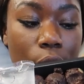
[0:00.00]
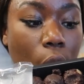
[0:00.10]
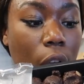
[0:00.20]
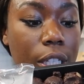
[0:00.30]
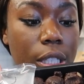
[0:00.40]

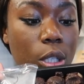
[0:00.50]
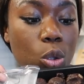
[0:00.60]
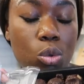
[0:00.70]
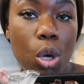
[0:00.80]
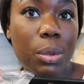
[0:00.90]
Honestly,
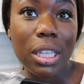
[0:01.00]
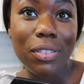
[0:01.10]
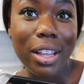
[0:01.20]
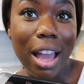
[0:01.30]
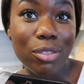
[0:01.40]
you don't
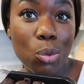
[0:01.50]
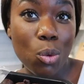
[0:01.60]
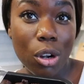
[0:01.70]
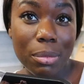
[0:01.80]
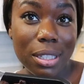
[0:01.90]
even have to
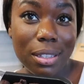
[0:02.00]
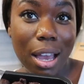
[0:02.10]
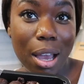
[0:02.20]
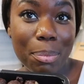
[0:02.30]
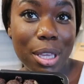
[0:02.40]
warm these
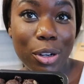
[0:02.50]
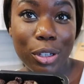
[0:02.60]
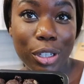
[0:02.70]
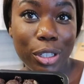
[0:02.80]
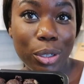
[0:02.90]
up. They're
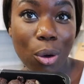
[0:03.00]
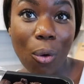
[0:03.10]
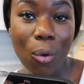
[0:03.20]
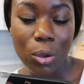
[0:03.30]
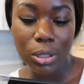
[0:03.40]
good
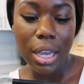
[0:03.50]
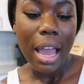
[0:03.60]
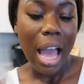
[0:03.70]
cold.